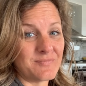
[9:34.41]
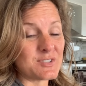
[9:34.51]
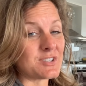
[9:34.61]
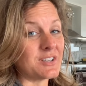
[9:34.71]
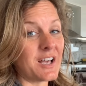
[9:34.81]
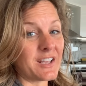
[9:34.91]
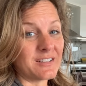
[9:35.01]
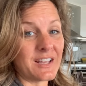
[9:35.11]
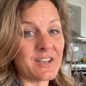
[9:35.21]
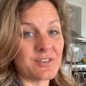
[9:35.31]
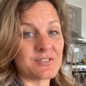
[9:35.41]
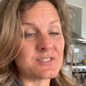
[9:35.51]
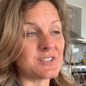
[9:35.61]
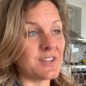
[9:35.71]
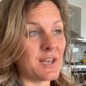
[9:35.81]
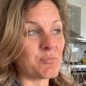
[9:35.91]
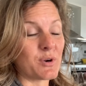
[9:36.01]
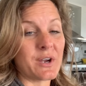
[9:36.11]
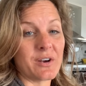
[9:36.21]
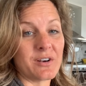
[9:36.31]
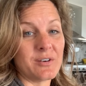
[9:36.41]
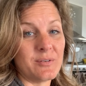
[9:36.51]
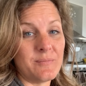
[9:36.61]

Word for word: There's a lot of layers to that prayer.